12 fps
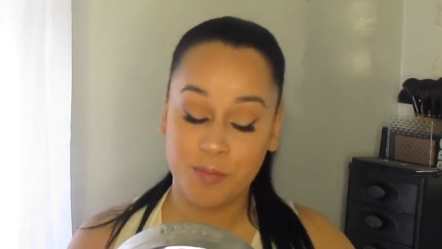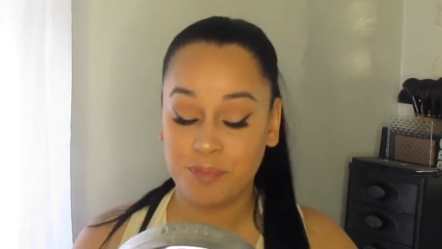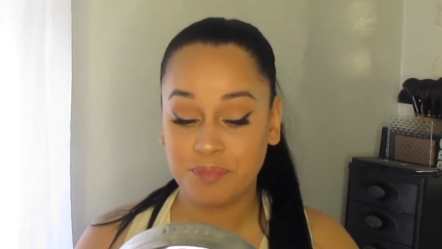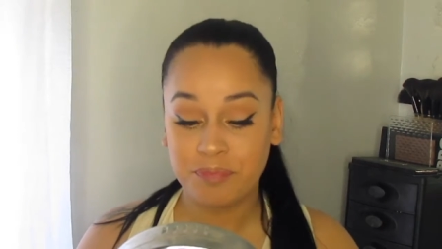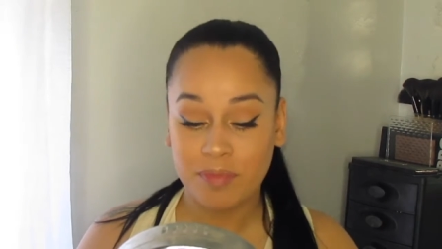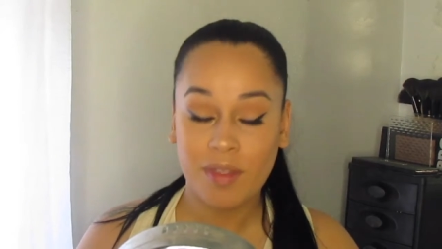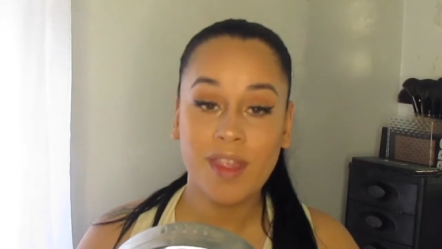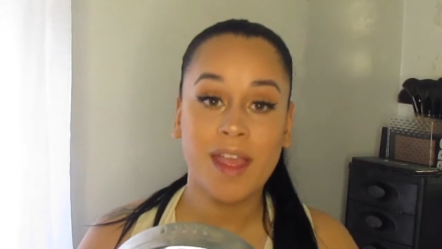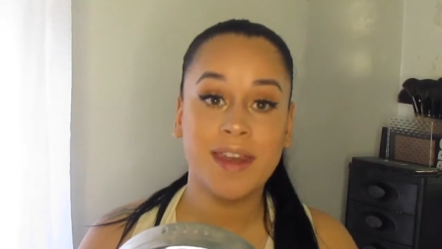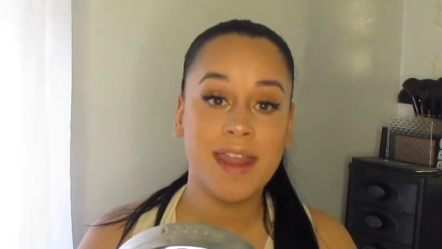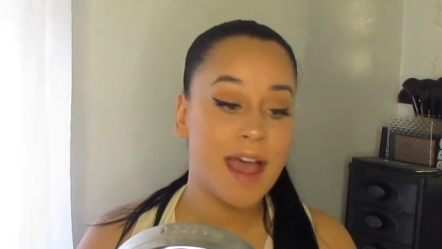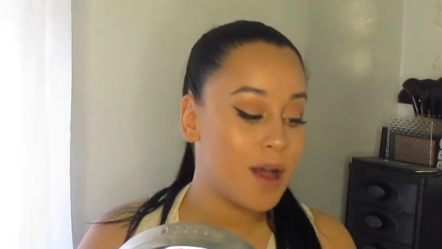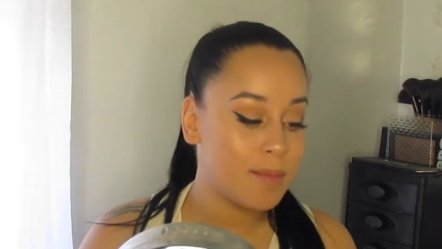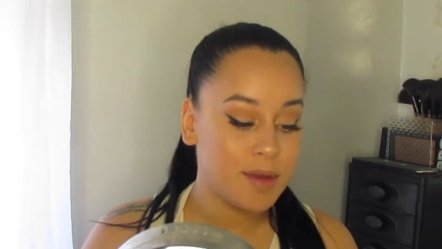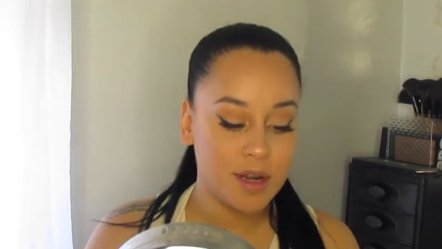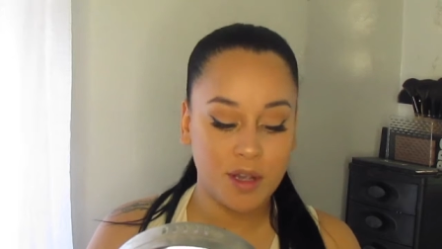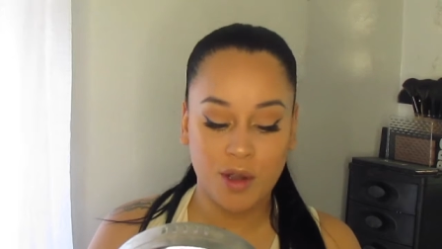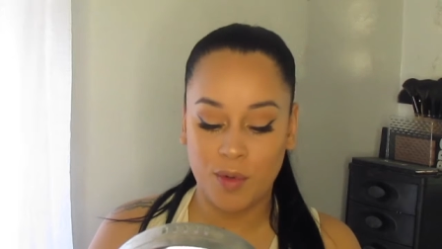Now I'm
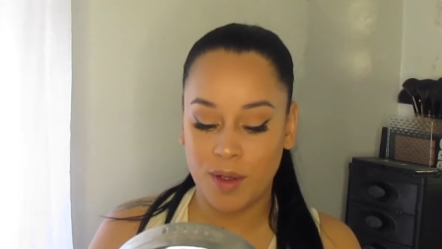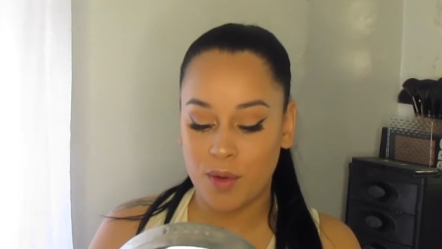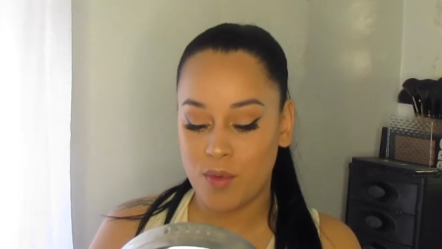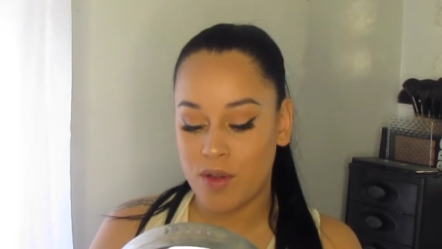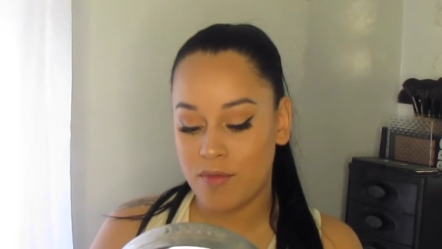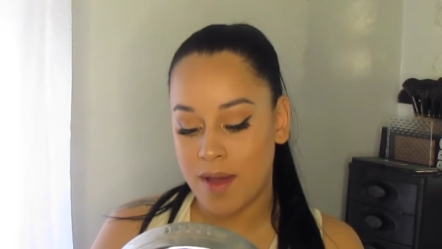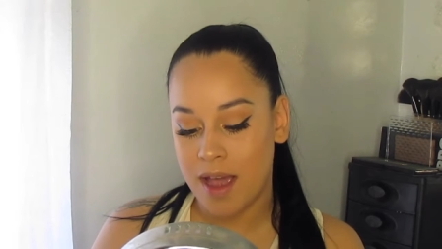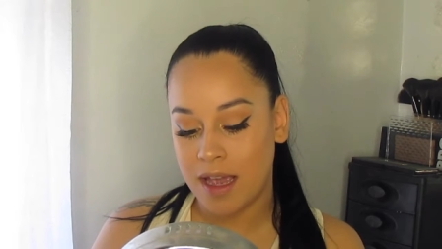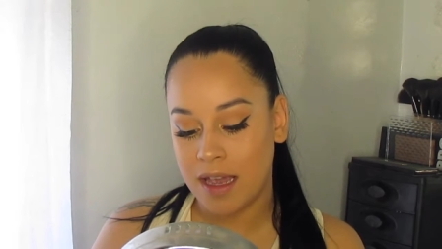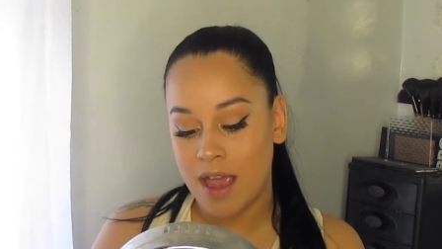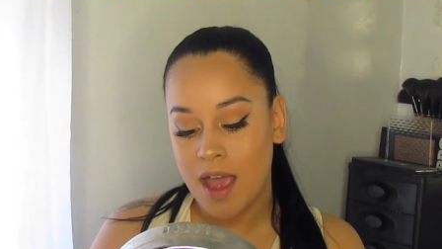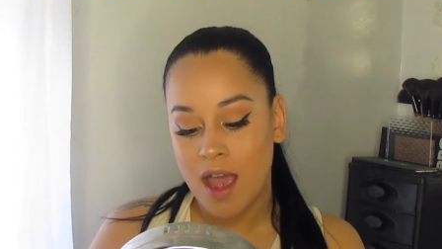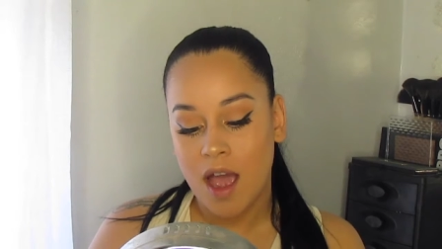gonna go in with my